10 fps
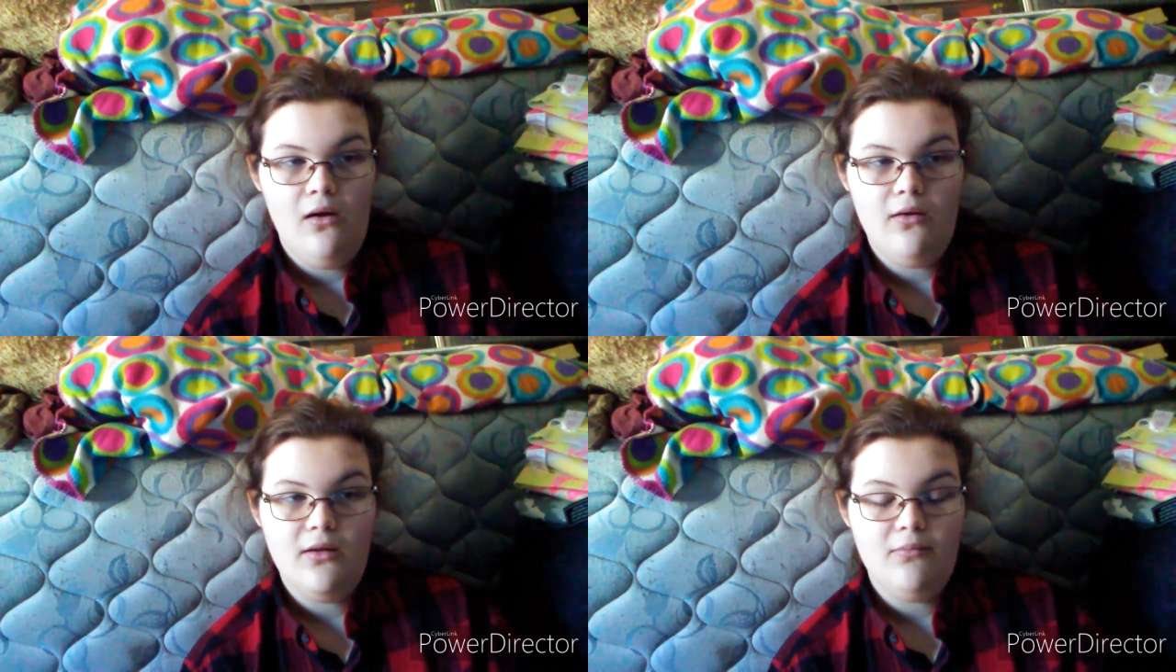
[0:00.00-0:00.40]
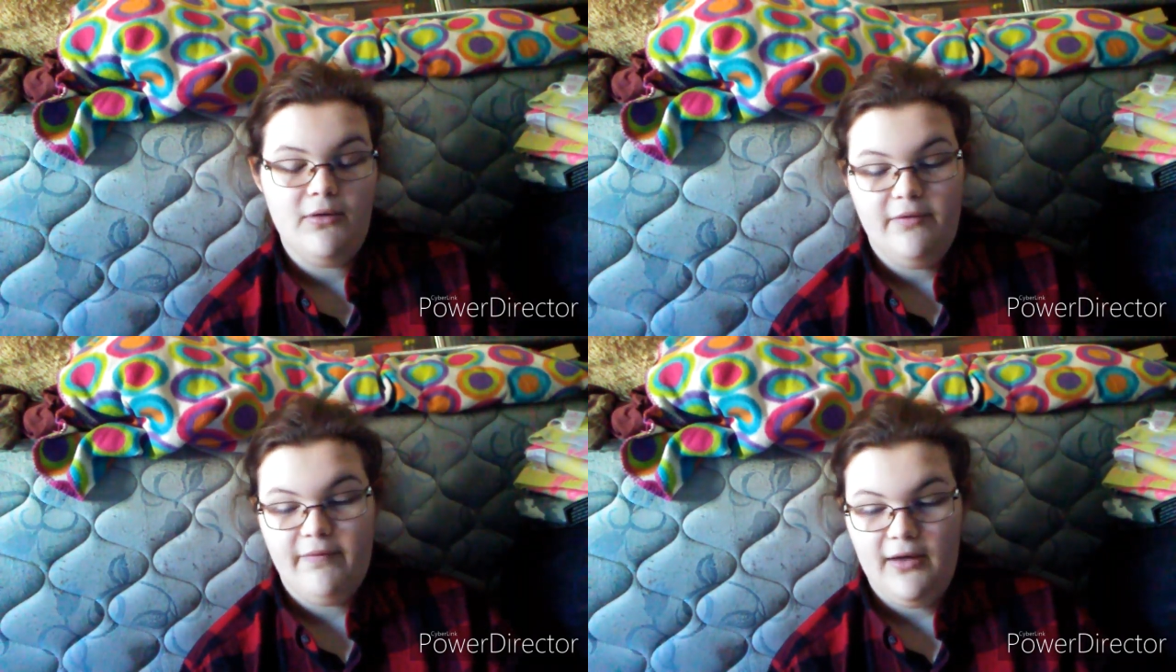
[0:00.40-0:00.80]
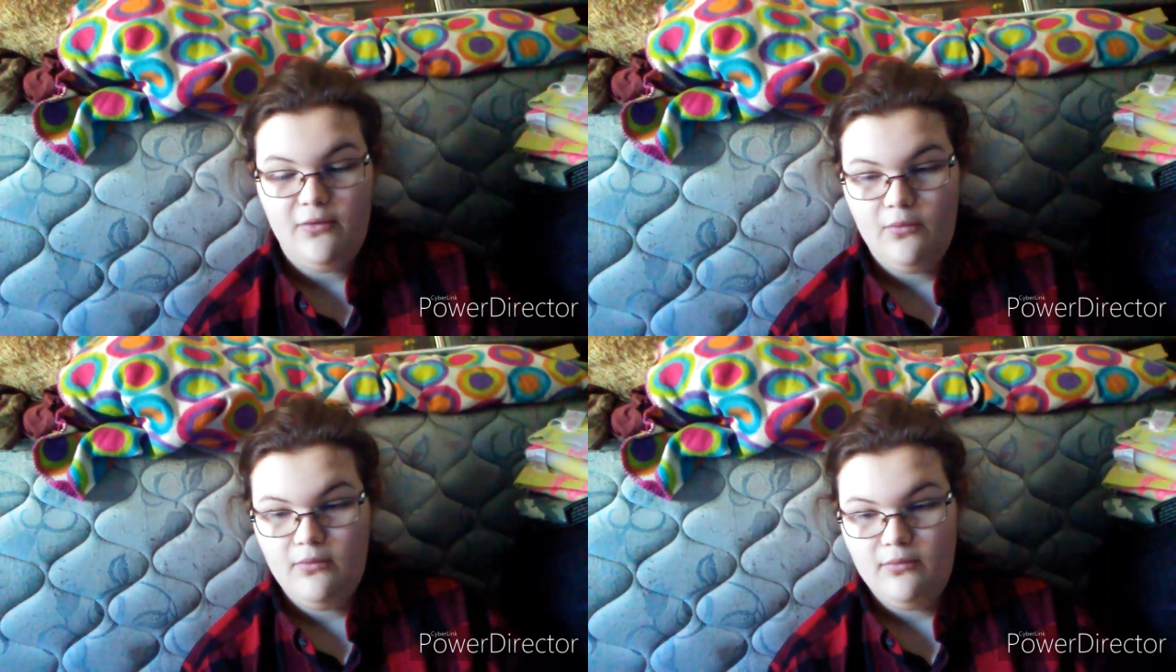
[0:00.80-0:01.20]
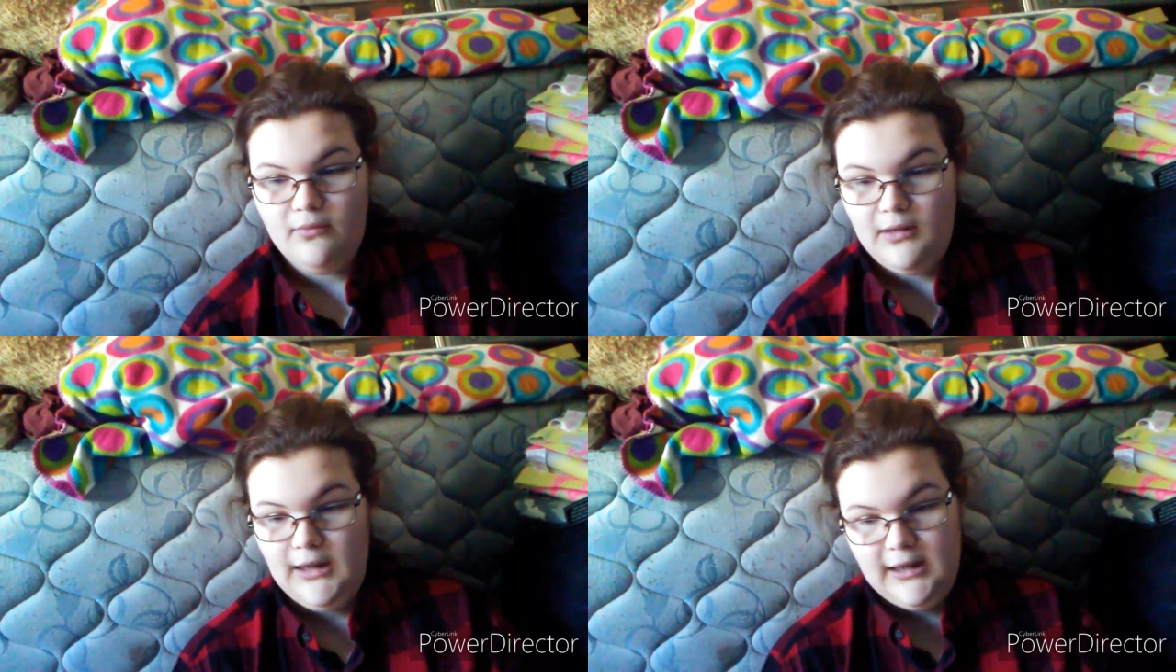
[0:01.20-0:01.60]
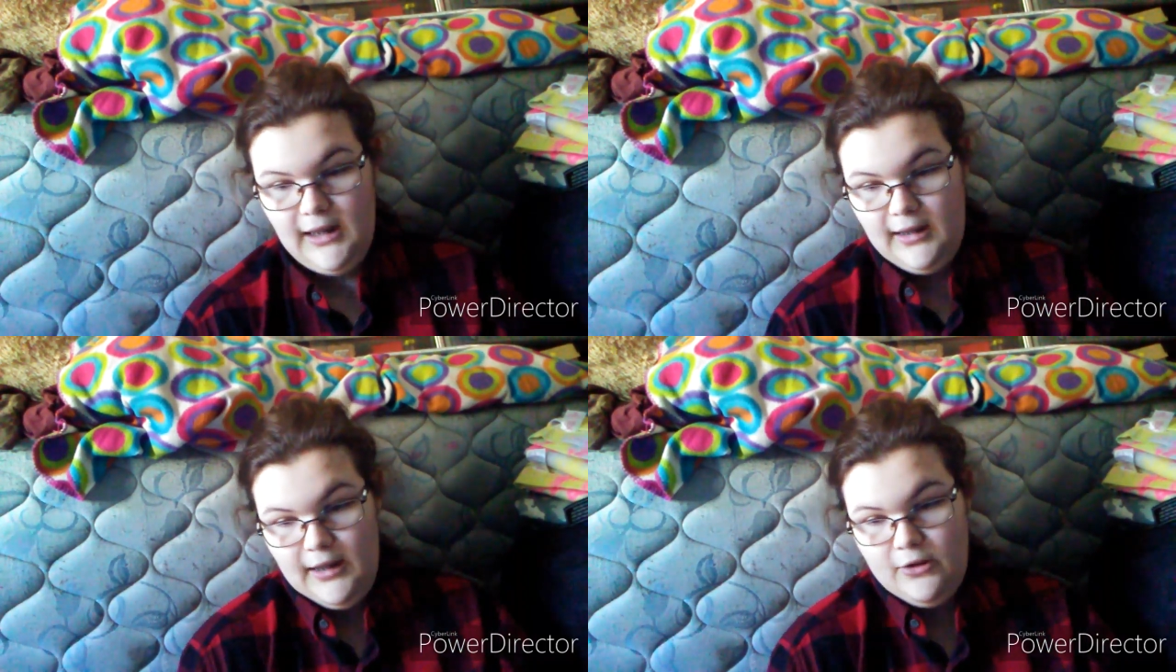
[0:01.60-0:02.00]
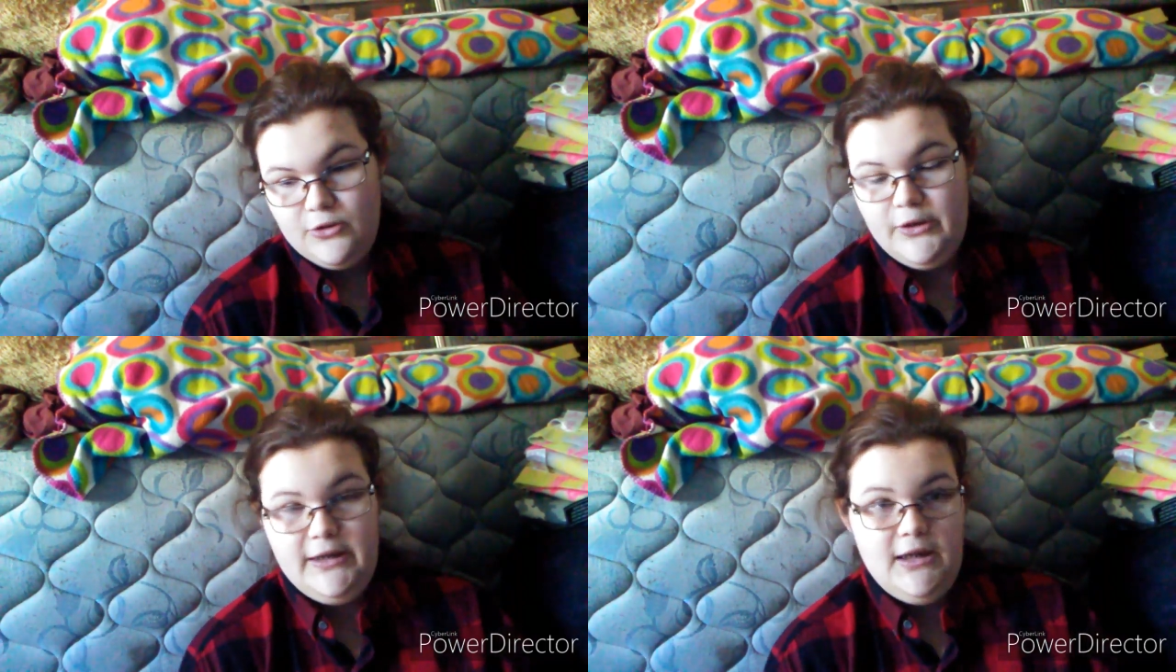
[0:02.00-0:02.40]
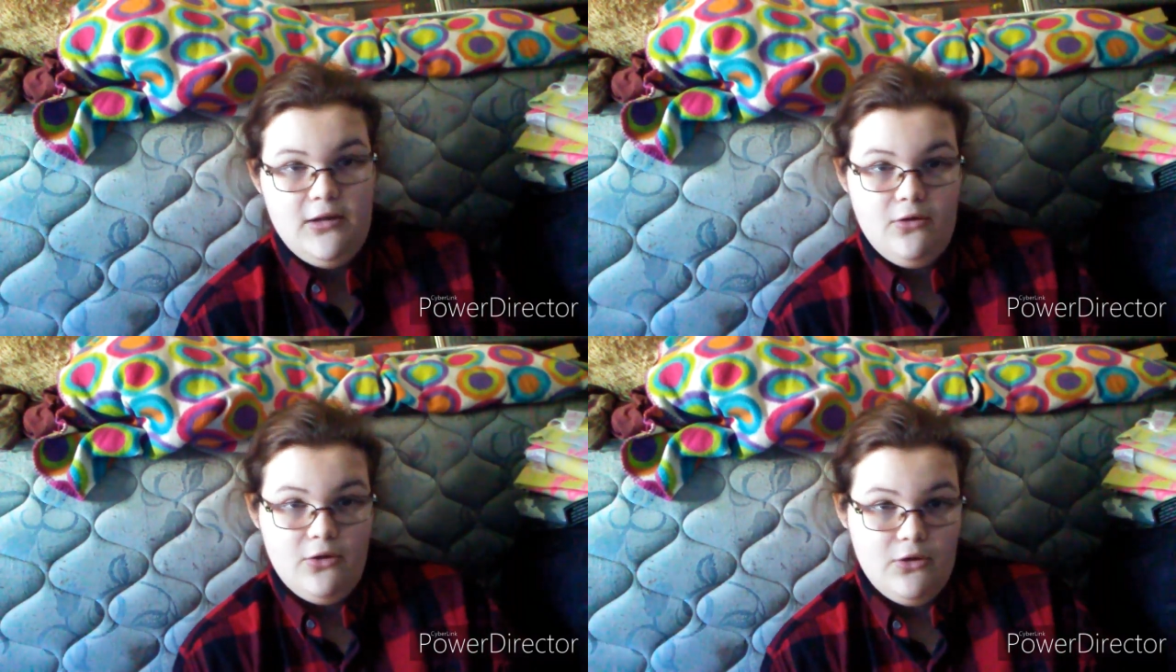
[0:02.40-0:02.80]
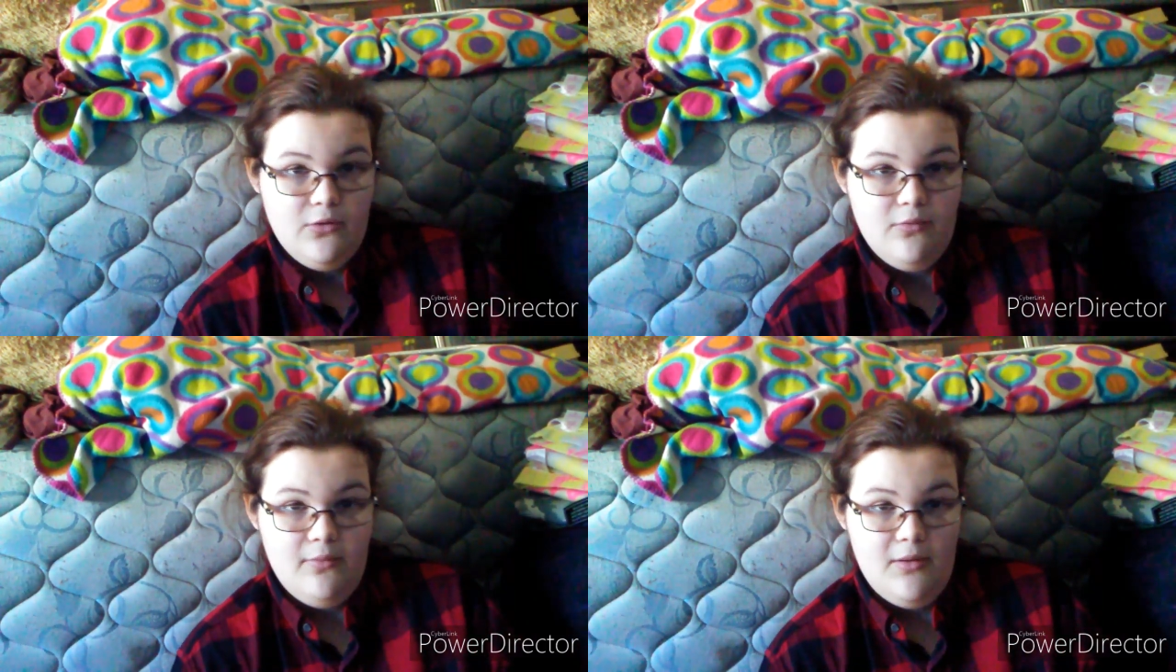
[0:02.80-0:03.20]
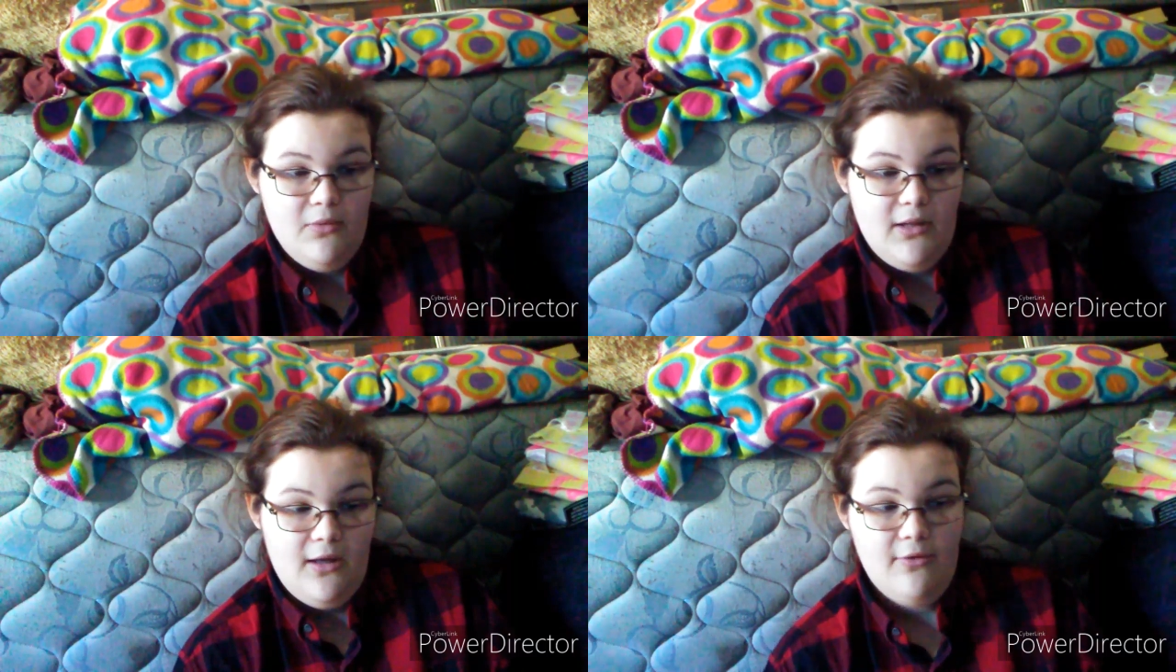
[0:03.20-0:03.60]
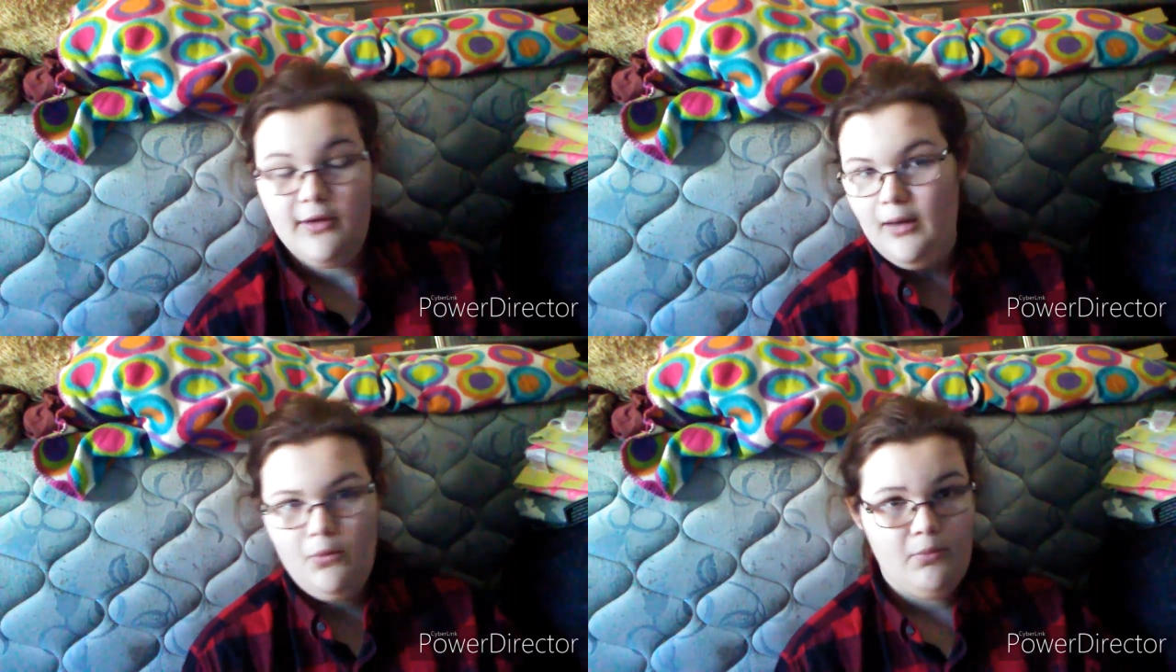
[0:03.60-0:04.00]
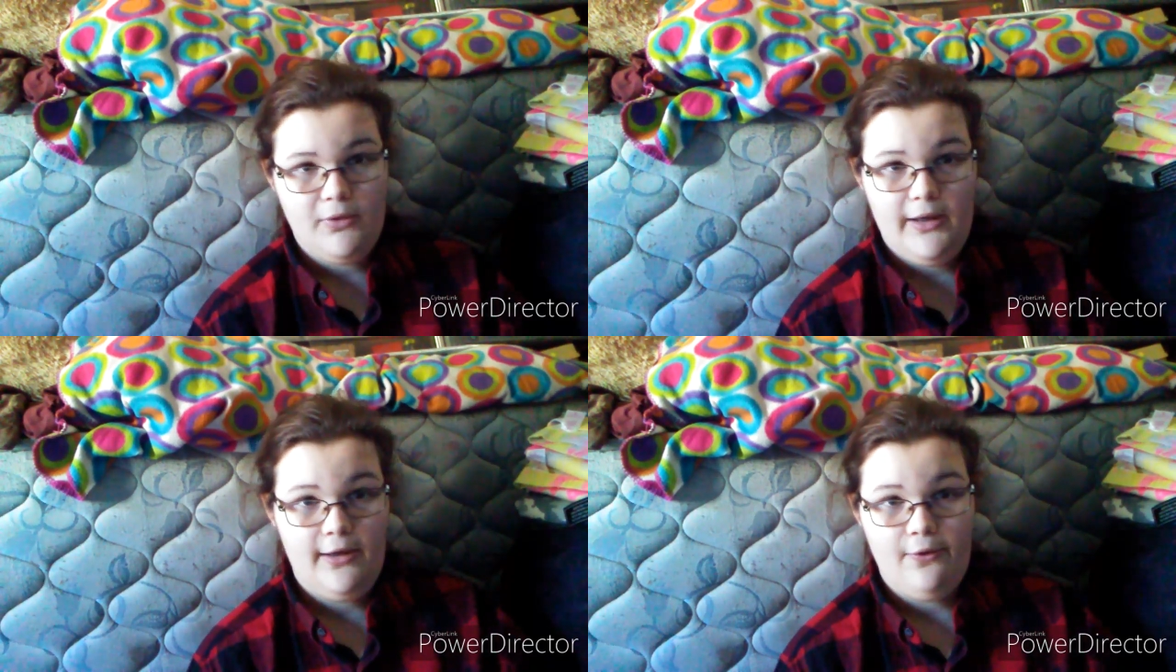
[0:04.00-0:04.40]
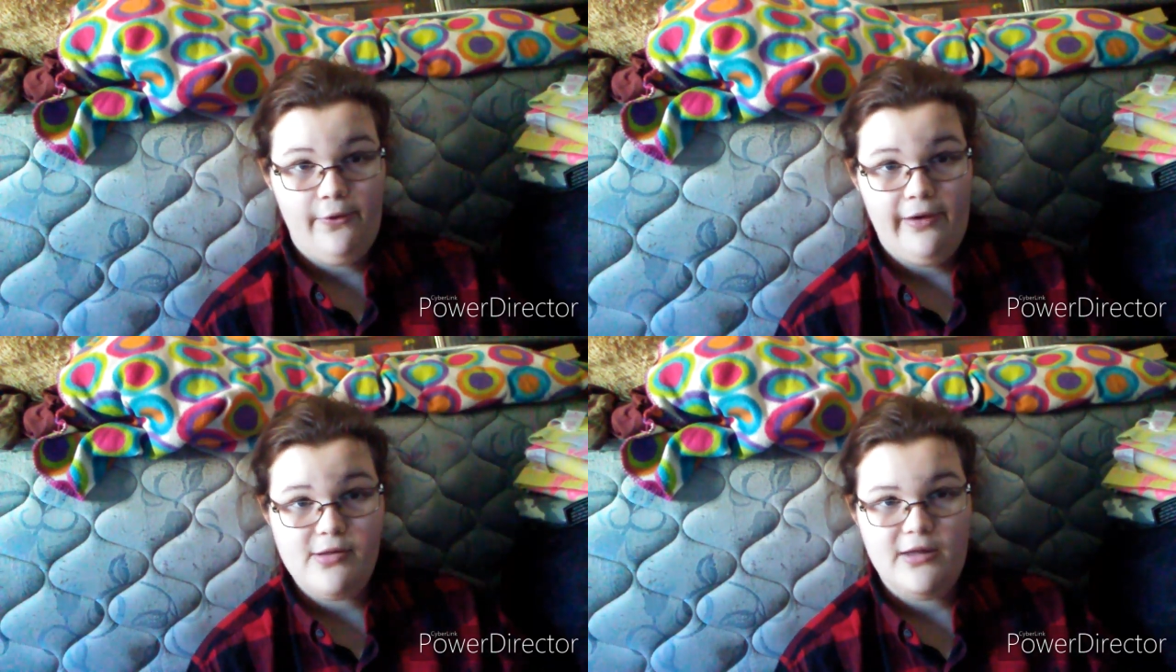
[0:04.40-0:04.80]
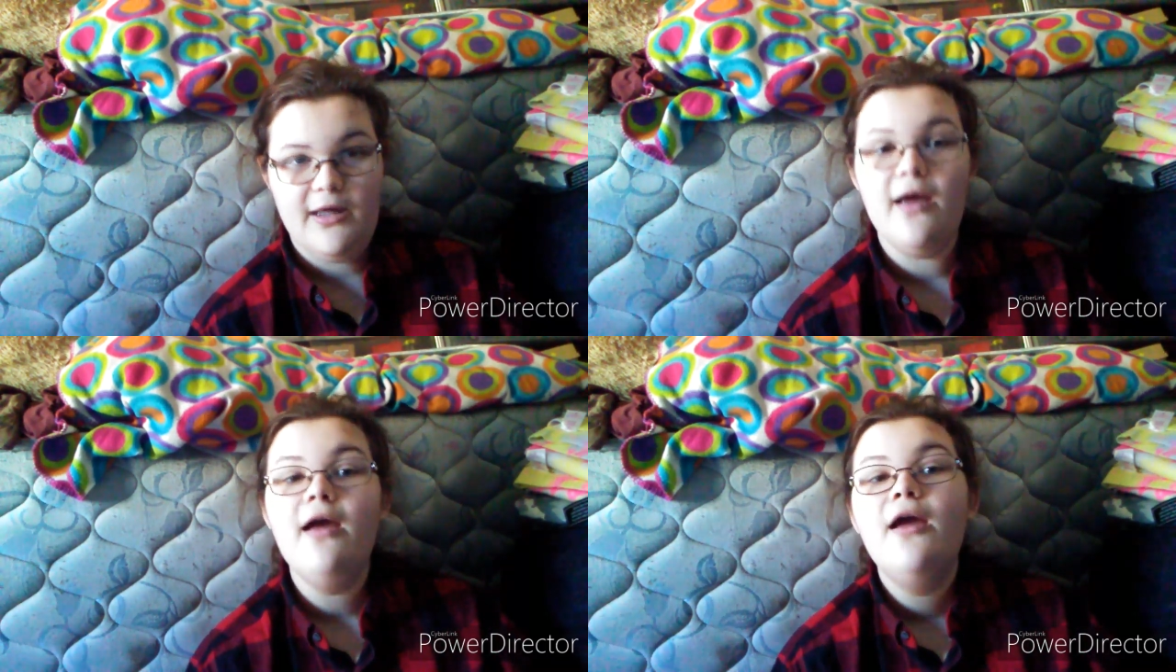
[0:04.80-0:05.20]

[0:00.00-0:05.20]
on them, but if I don't like that character and it doesn't look good to me with hair, then I won't put hair or eyes in it.